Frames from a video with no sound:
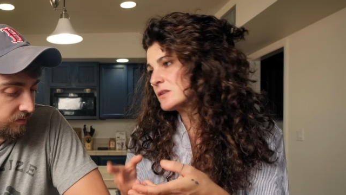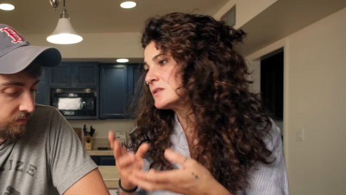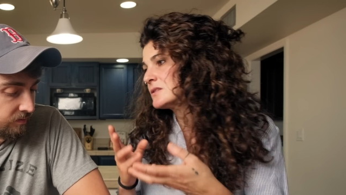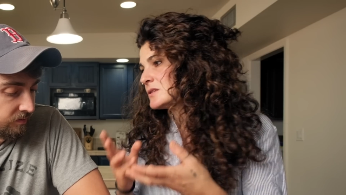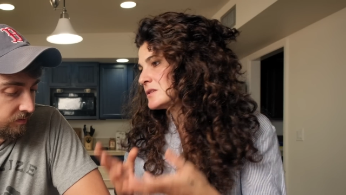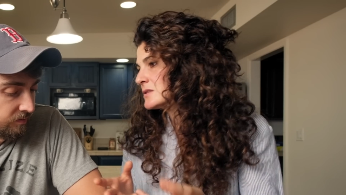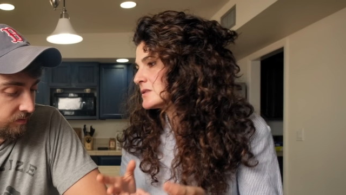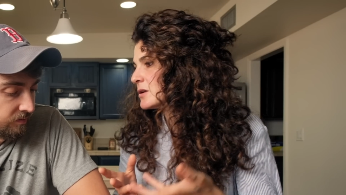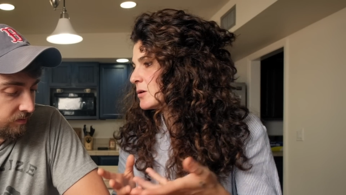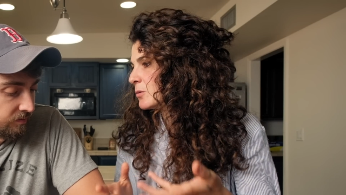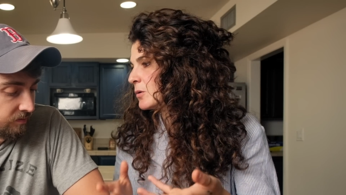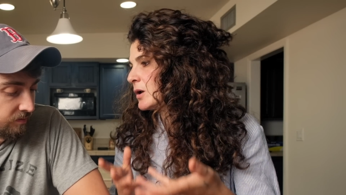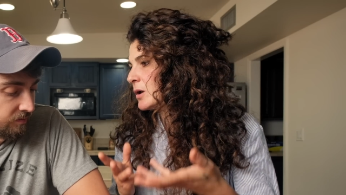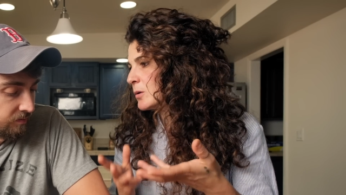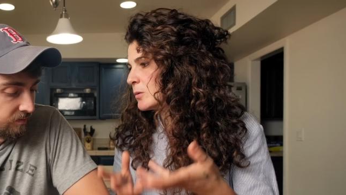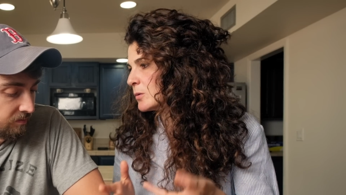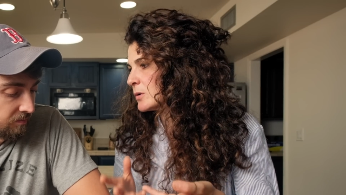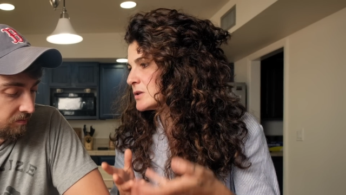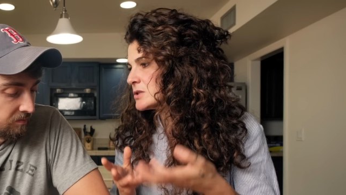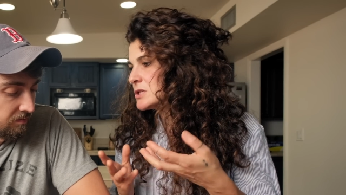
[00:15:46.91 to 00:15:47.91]
Speaker 1: this is the way in
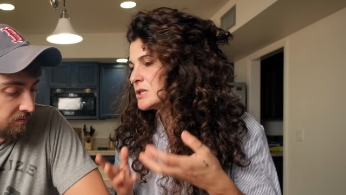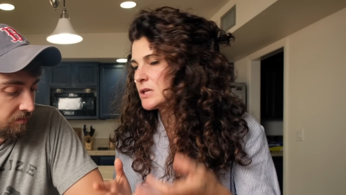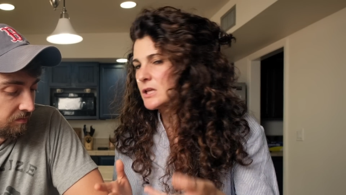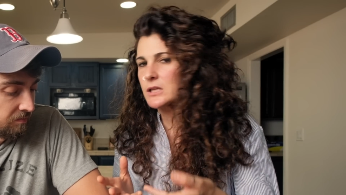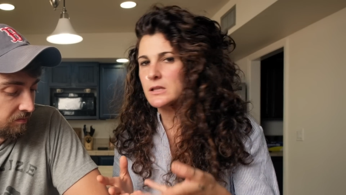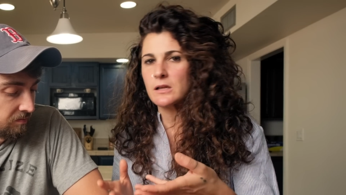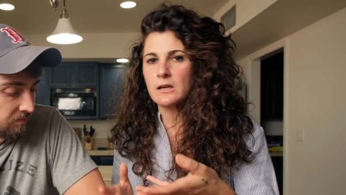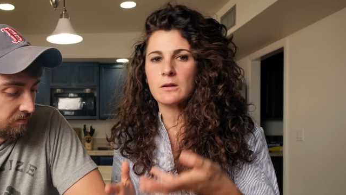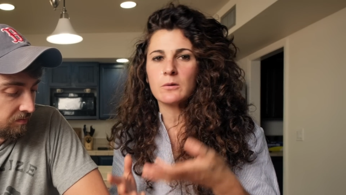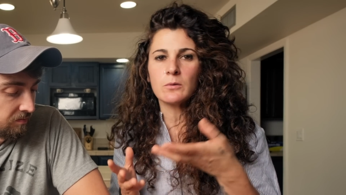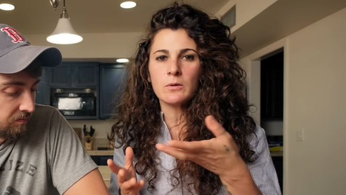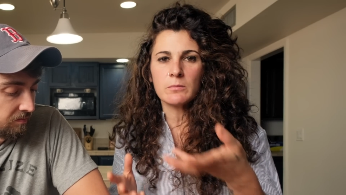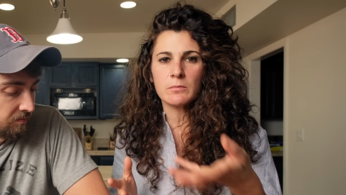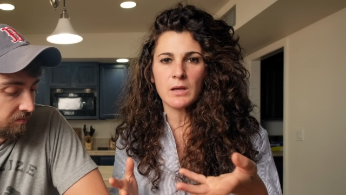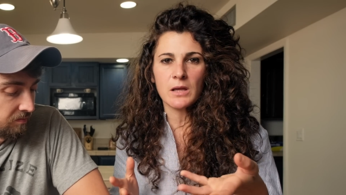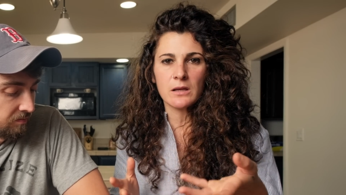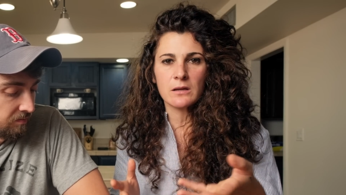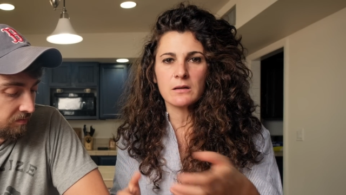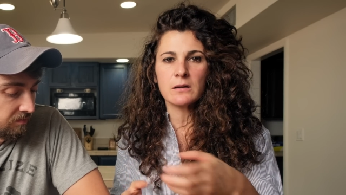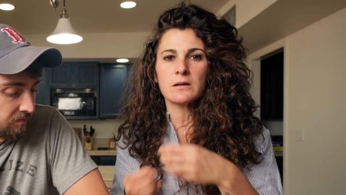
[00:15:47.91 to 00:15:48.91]
which in Italy we make
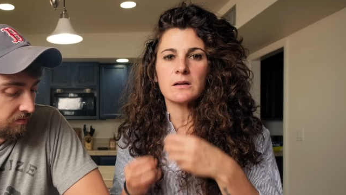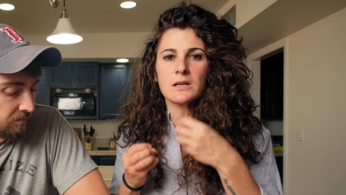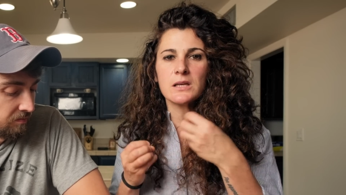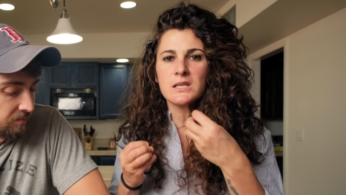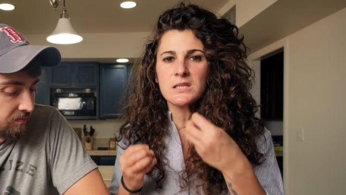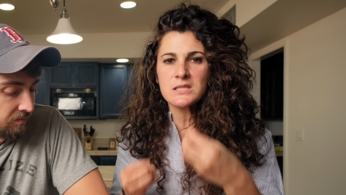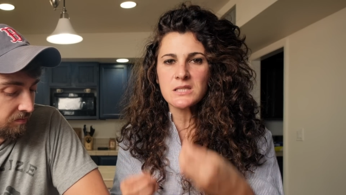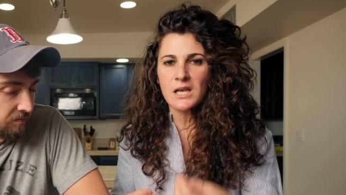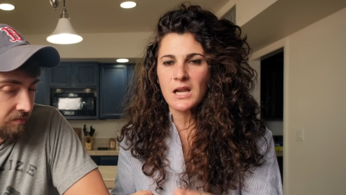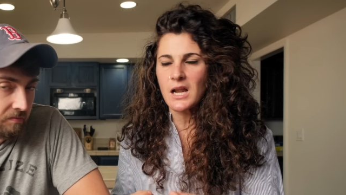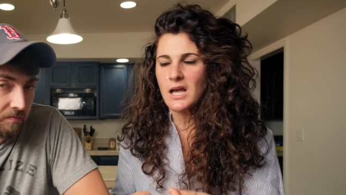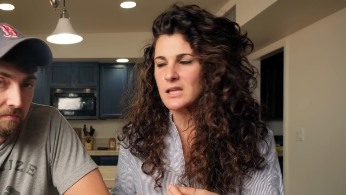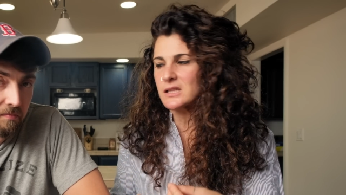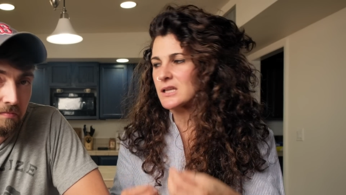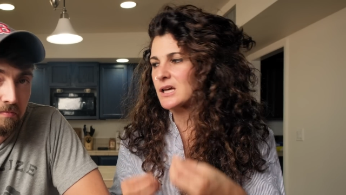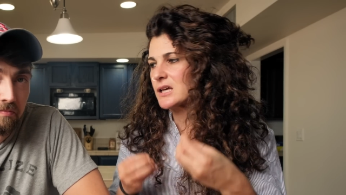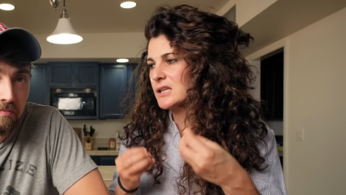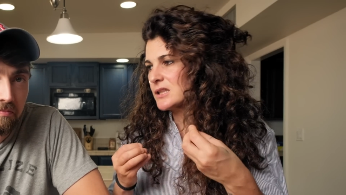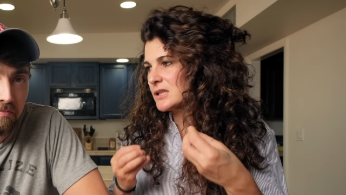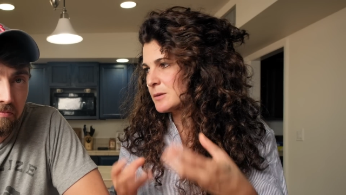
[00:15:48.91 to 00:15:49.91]
insalata
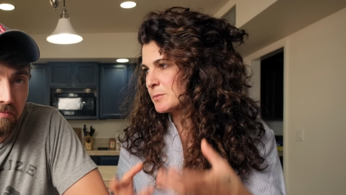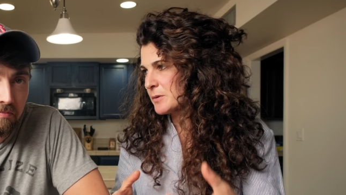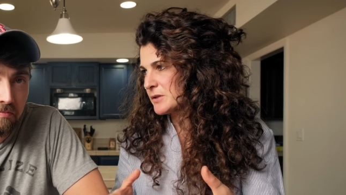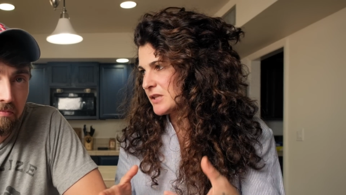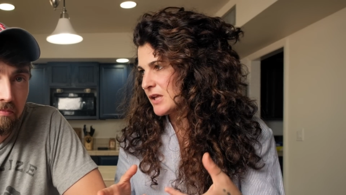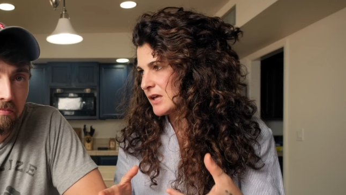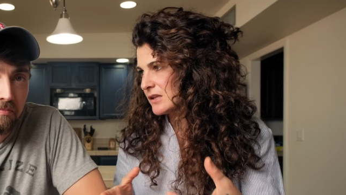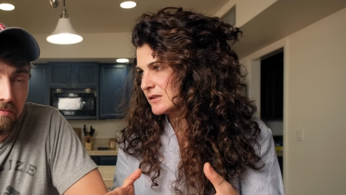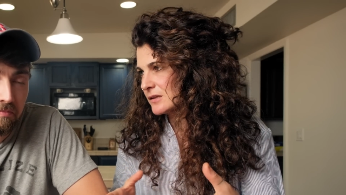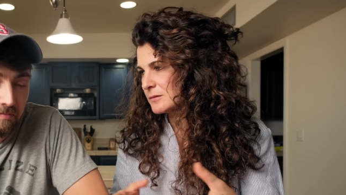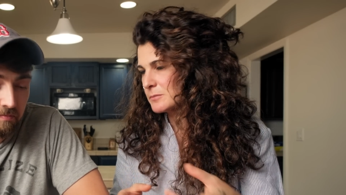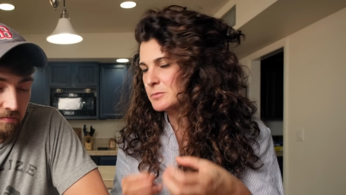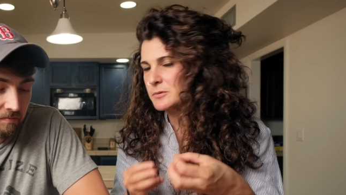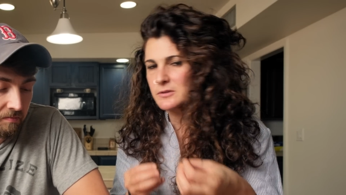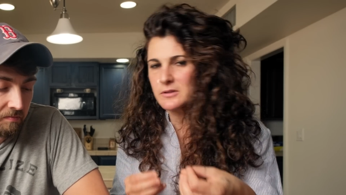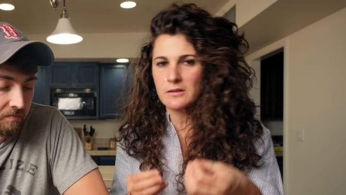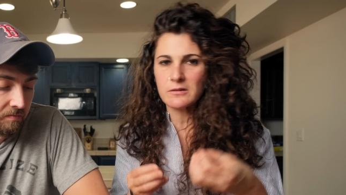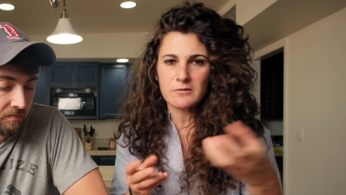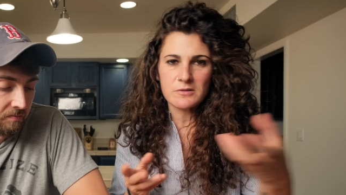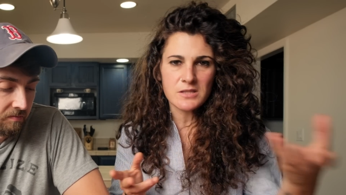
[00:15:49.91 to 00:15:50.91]
di patate,
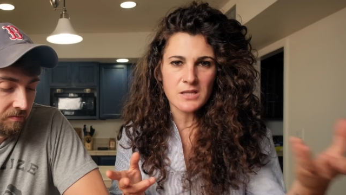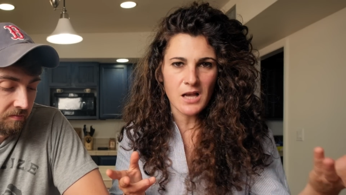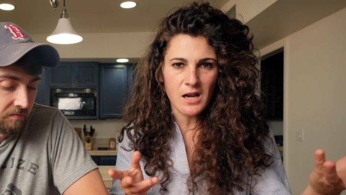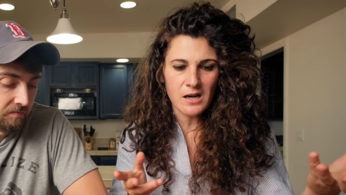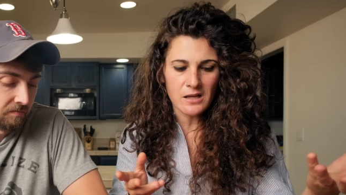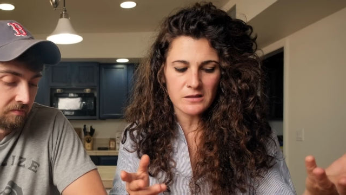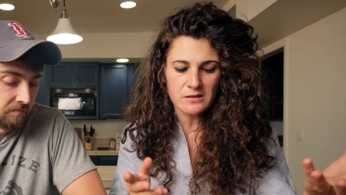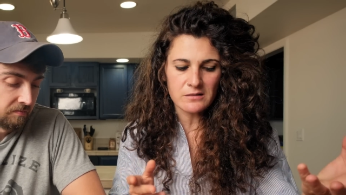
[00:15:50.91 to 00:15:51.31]
potato salad.